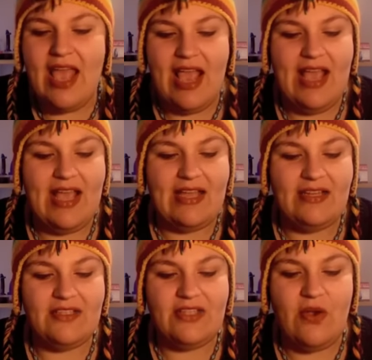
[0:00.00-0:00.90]

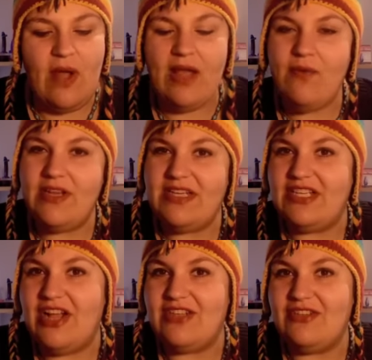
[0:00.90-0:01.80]
And so I wanted to
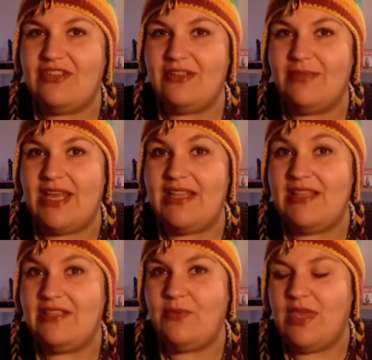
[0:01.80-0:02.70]
talk to you a little bit
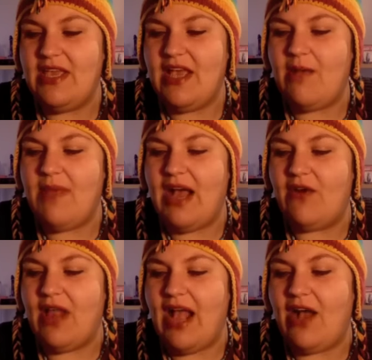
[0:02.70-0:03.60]
this week
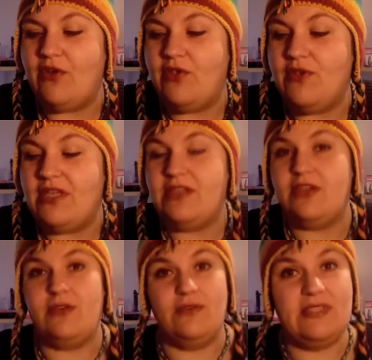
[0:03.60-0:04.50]
about how you can
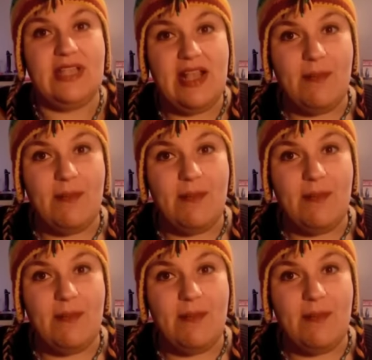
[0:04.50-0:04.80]
use